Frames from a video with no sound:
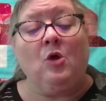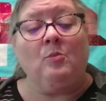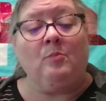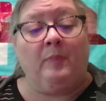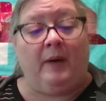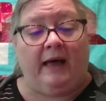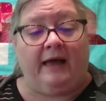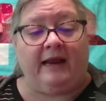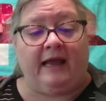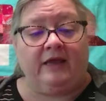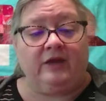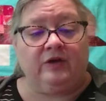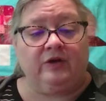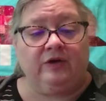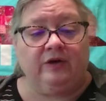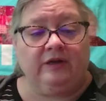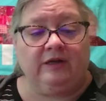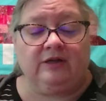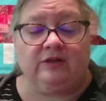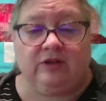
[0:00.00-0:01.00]
But I
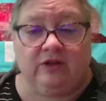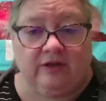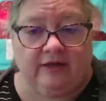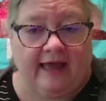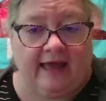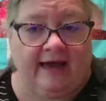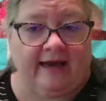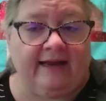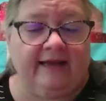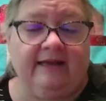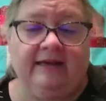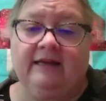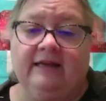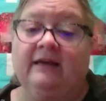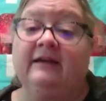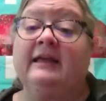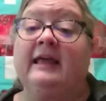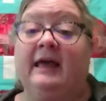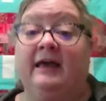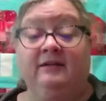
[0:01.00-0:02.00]
could look at it
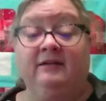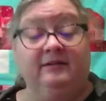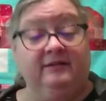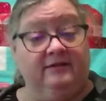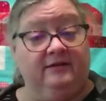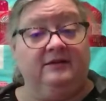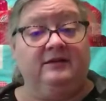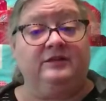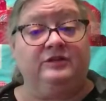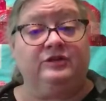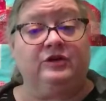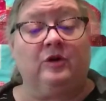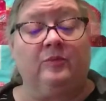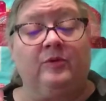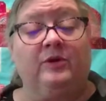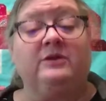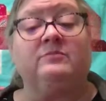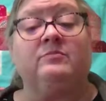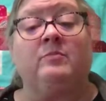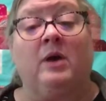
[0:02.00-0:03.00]
again and
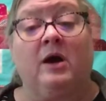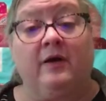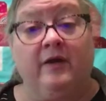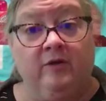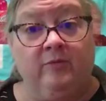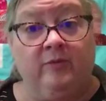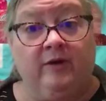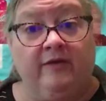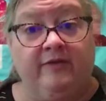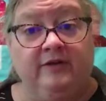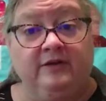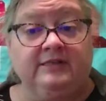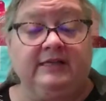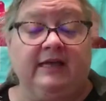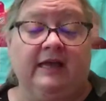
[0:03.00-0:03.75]
interpret Mario Brothers.